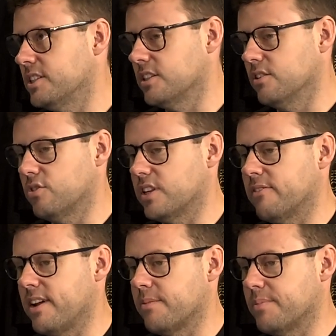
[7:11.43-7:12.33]
So you look at their
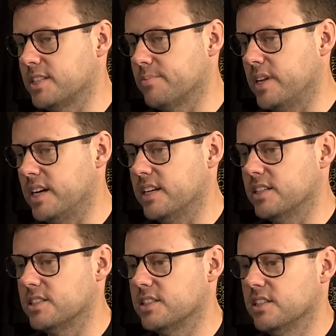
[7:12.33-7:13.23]
other best
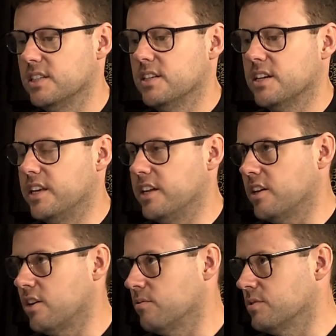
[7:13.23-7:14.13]
players,
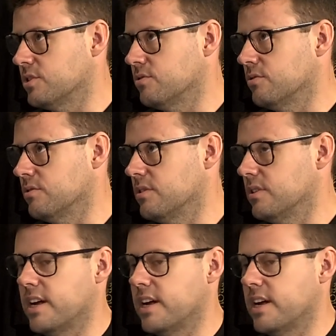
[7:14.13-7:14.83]
Canelio was good,